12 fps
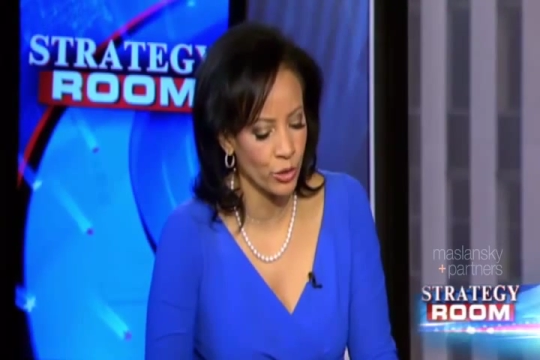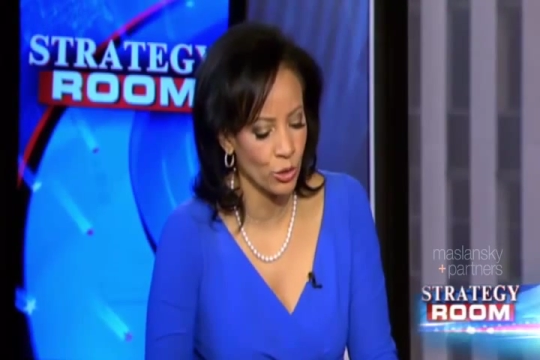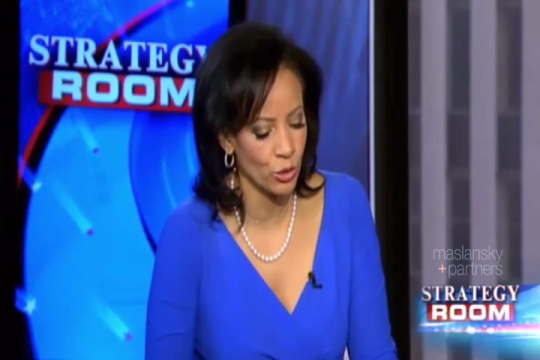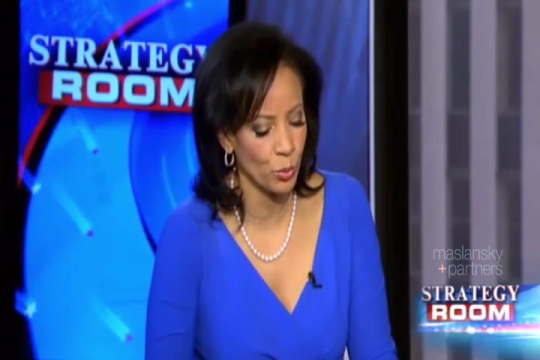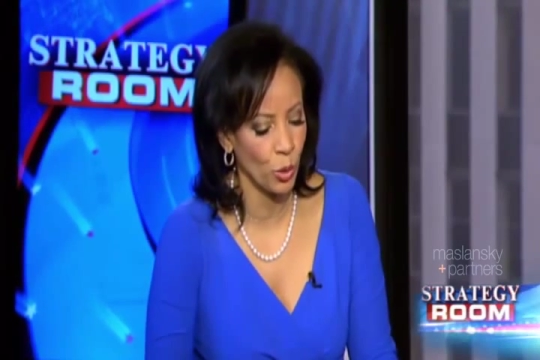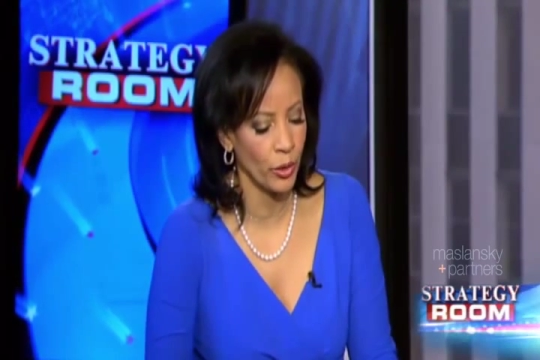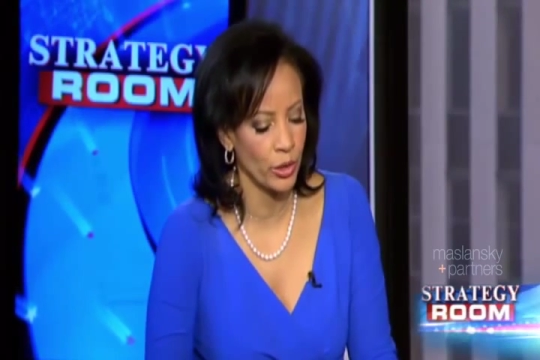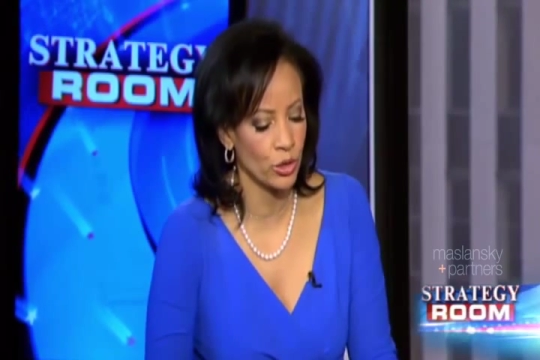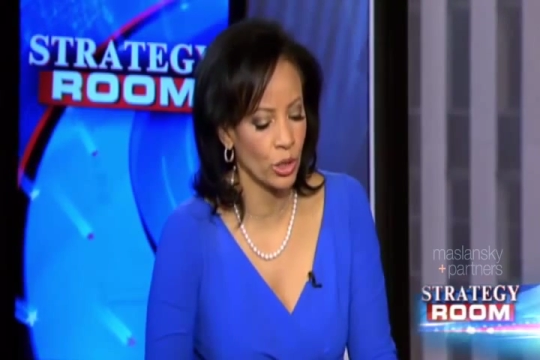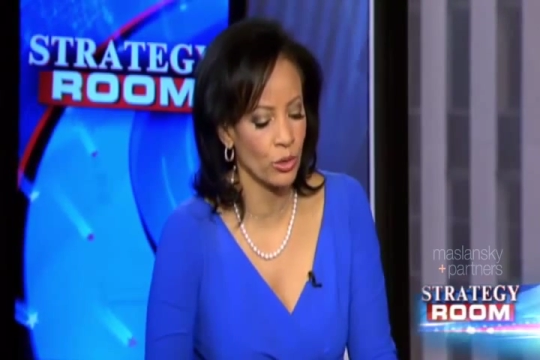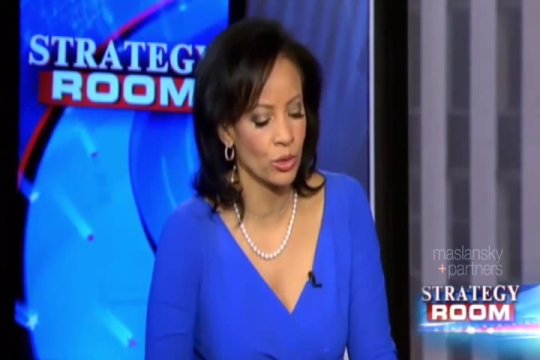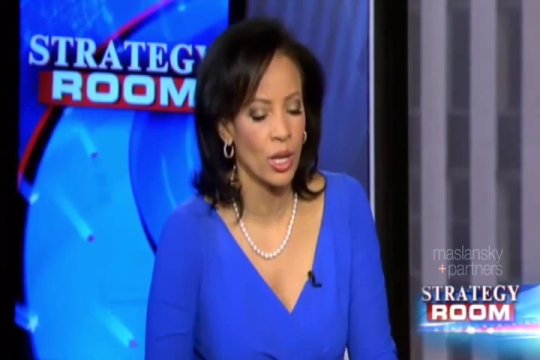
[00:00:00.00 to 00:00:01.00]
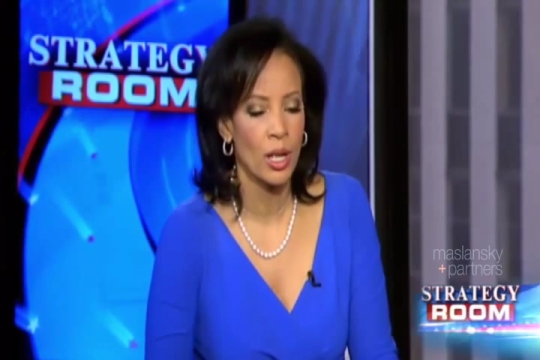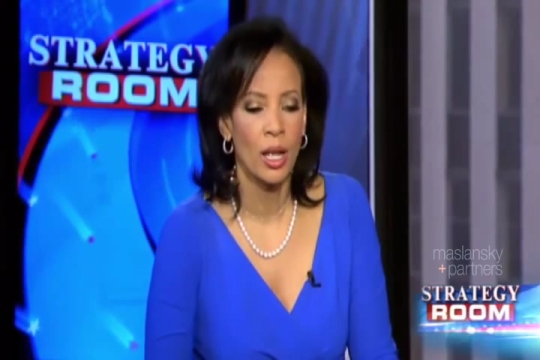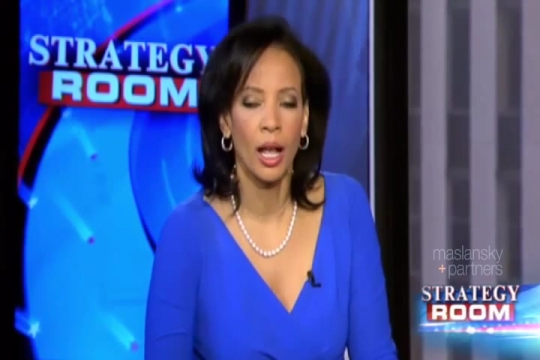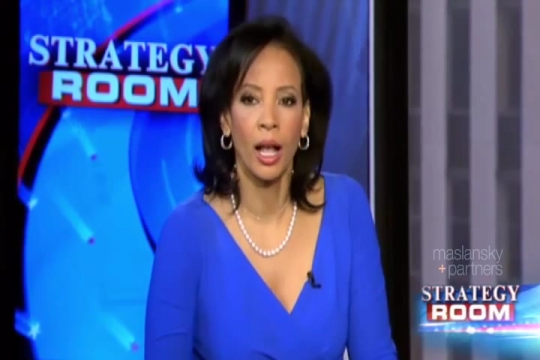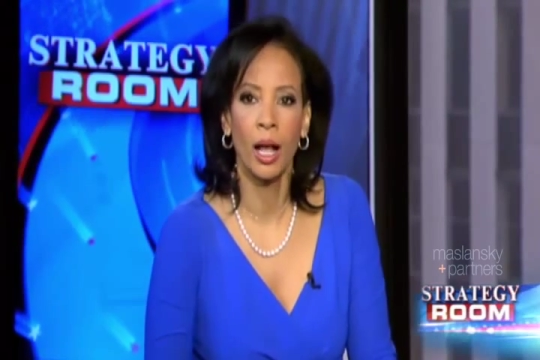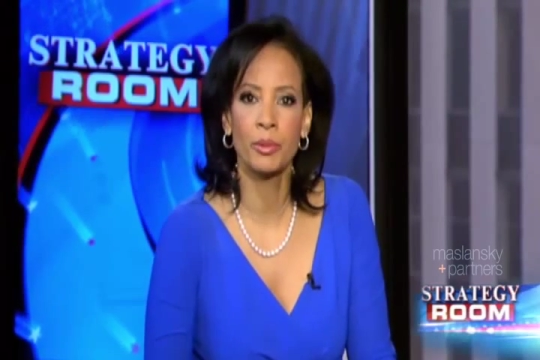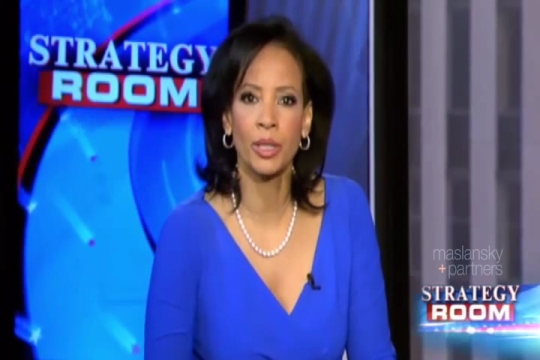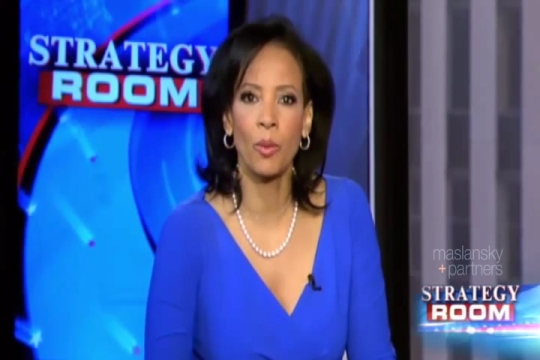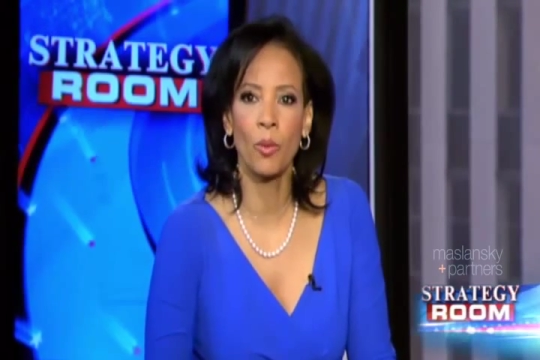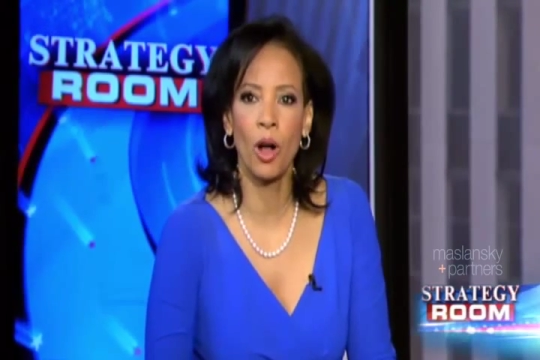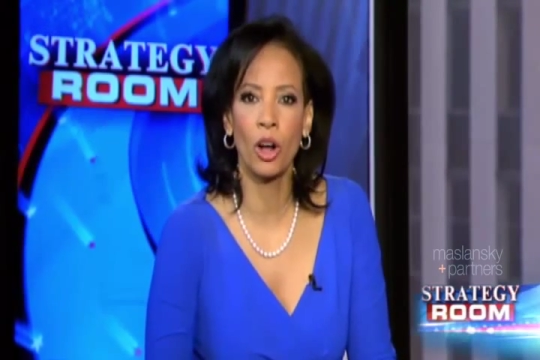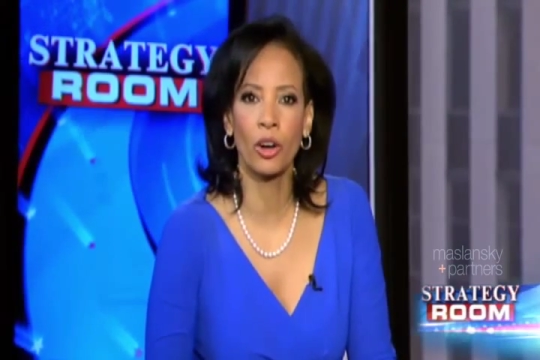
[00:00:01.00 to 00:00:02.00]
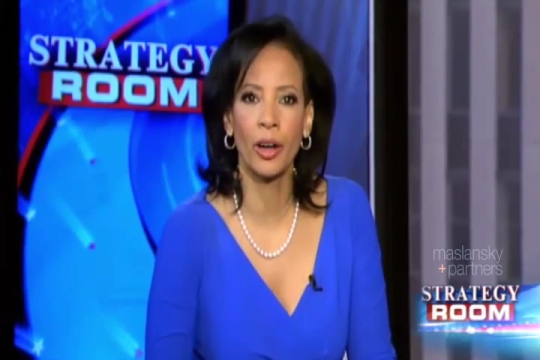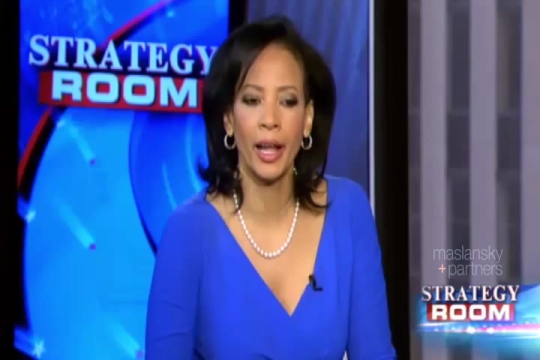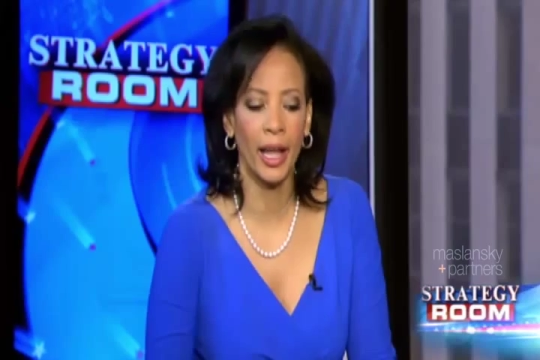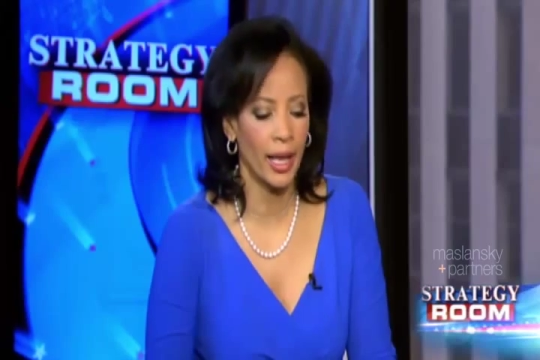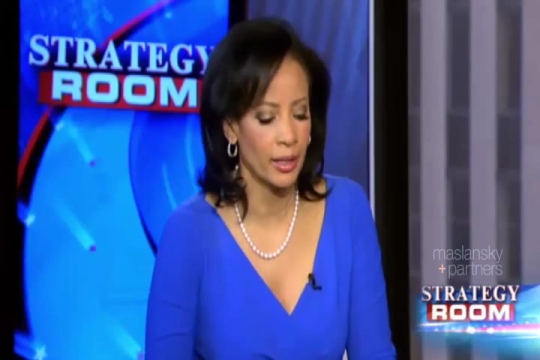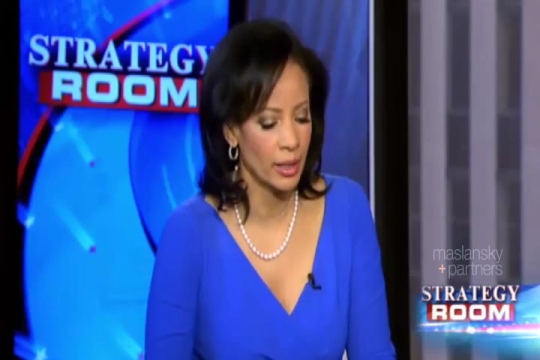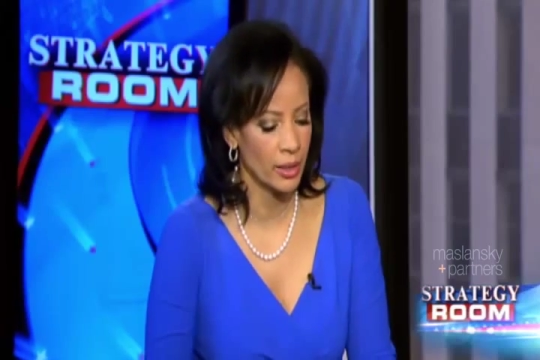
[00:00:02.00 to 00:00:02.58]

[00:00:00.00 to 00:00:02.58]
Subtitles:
News poll that shows Scott Walker ahead.